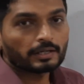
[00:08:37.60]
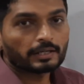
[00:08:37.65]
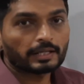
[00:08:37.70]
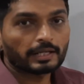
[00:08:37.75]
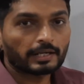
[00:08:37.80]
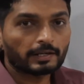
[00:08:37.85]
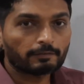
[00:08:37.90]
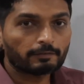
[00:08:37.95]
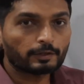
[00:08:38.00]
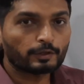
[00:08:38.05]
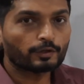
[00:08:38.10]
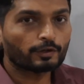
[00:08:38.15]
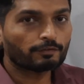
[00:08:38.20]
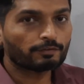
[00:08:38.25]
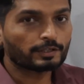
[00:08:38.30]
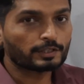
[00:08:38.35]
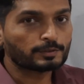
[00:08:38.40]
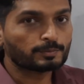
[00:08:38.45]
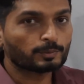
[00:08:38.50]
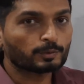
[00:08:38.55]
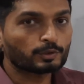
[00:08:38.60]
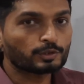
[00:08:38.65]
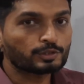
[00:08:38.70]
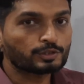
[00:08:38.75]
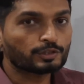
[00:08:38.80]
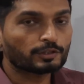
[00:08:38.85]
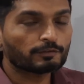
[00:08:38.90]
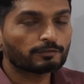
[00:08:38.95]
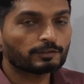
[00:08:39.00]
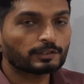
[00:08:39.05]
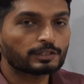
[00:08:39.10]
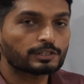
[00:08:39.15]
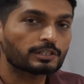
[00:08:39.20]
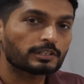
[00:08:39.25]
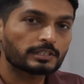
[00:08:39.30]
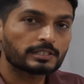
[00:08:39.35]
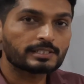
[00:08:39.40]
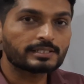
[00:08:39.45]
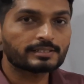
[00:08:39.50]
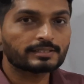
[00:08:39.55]
Derivative of exponential
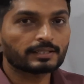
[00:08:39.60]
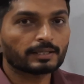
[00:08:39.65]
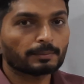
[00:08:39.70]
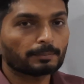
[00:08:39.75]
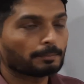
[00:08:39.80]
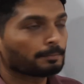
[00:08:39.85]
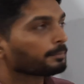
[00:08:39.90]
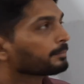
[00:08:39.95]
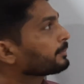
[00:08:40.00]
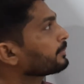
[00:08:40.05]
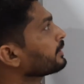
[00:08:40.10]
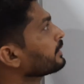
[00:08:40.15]
function is same,